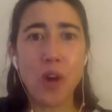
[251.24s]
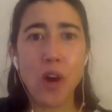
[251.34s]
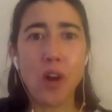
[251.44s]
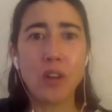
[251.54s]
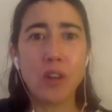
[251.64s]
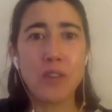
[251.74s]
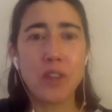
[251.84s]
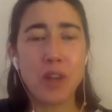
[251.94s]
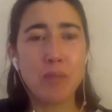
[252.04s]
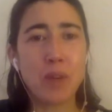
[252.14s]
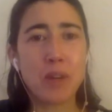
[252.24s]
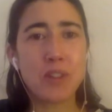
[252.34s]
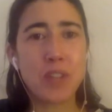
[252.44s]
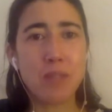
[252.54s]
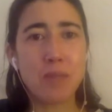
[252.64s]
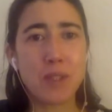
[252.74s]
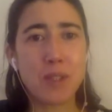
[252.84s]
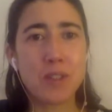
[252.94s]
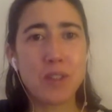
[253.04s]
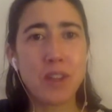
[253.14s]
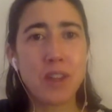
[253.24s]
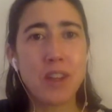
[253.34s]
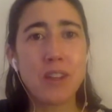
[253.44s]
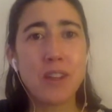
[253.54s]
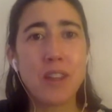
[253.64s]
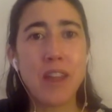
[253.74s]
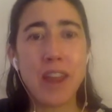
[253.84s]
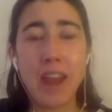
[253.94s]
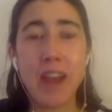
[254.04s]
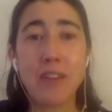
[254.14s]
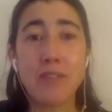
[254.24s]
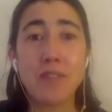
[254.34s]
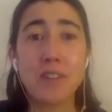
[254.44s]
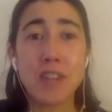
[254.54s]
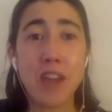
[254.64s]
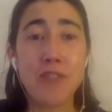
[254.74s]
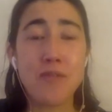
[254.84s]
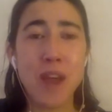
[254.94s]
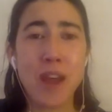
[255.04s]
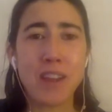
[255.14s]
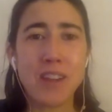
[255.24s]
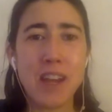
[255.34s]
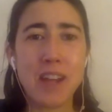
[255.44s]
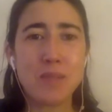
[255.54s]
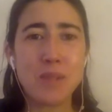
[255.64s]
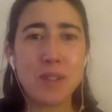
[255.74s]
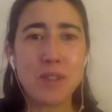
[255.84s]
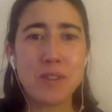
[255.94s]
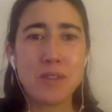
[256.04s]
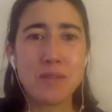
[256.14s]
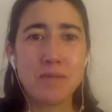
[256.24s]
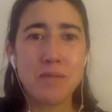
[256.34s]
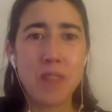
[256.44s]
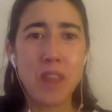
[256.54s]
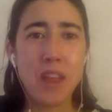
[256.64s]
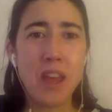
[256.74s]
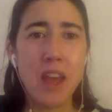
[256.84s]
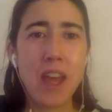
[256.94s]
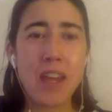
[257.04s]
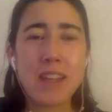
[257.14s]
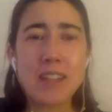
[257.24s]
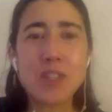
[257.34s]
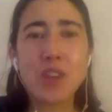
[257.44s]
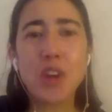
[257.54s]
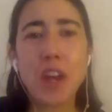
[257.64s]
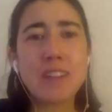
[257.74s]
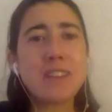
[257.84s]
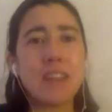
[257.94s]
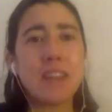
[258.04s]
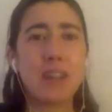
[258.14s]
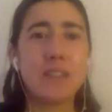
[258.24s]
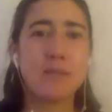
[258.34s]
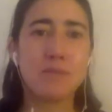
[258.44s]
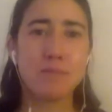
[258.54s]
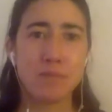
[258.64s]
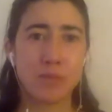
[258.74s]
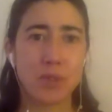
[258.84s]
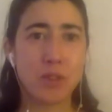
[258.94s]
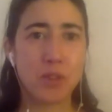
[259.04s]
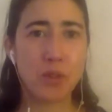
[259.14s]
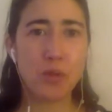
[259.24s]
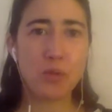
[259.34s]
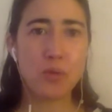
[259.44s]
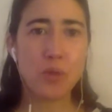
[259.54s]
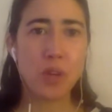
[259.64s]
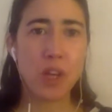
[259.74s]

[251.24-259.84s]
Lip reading: all of the lumbar segments that have diaphragmatic attachments. And I think it's a good idea to